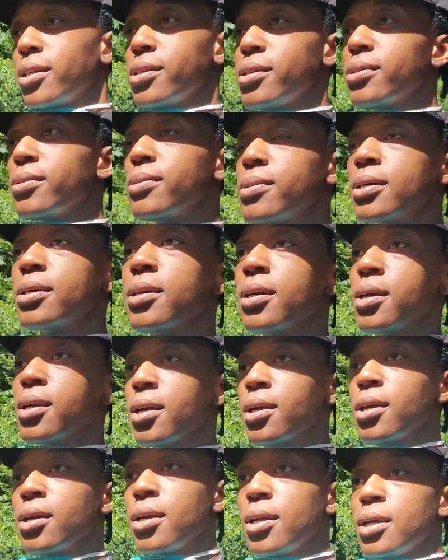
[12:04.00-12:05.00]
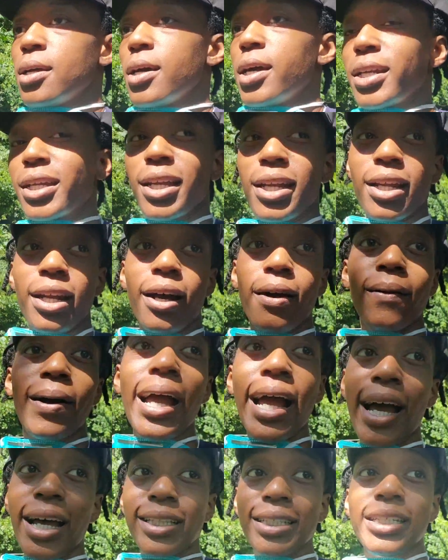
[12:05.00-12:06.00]
you. Again, I'm
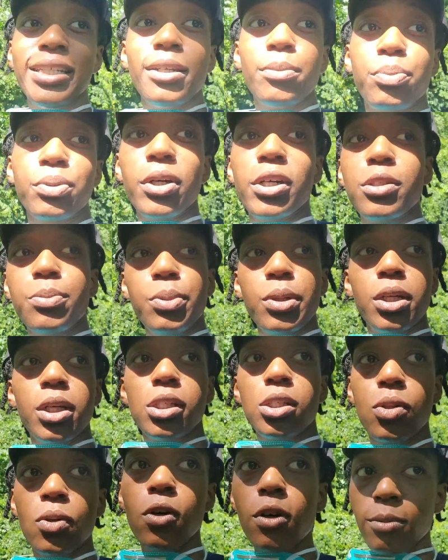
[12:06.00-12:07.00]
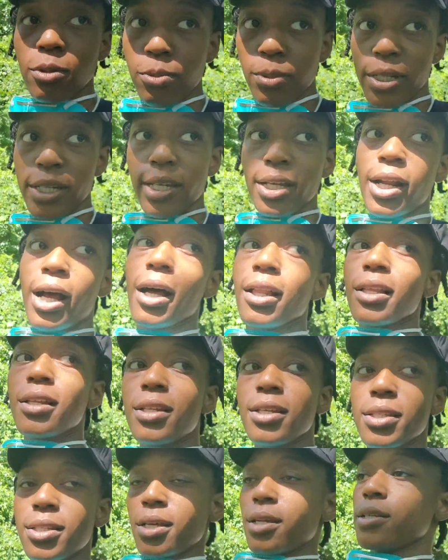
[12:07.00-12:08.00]
highly impressed because normally we get all of
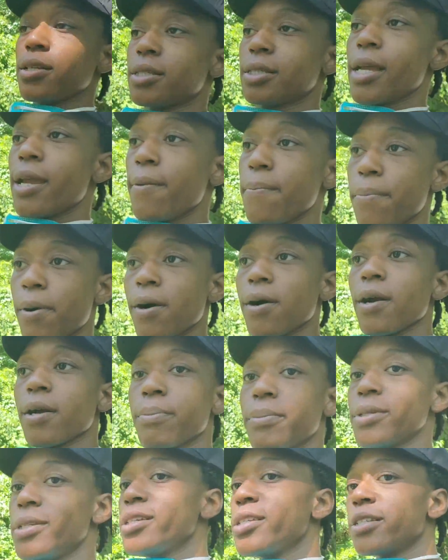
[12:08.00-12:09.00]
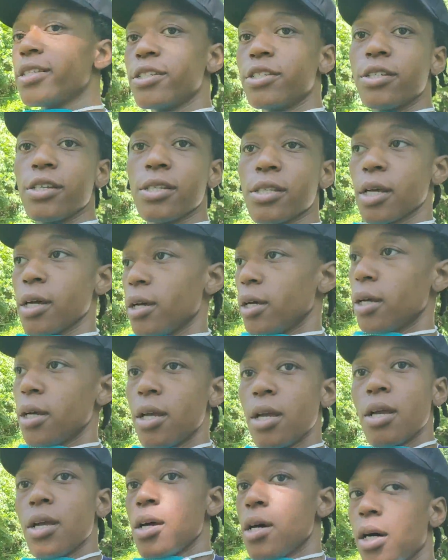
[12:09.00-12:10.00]
this at a state park, but this is just a
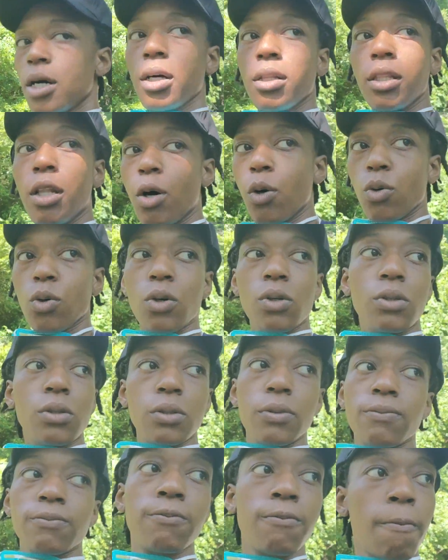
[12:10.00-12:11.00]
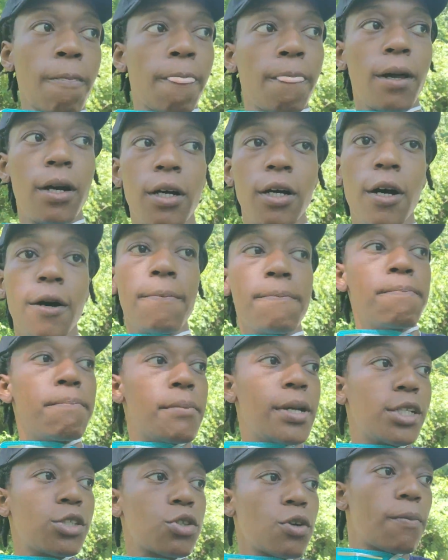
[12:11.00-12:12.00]
local
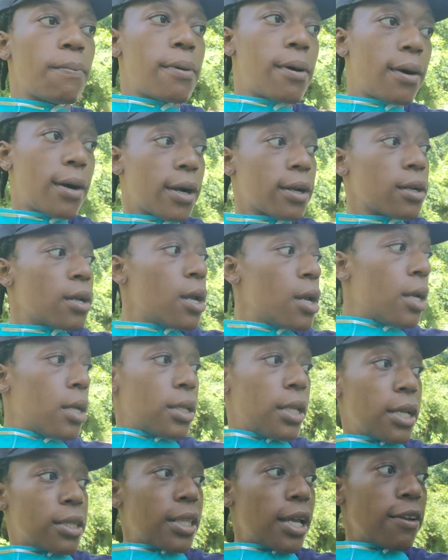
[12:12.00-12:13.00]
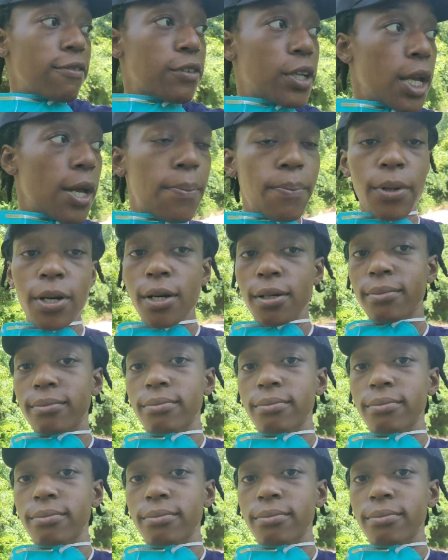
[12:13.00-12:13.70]
metro park that they've kept up.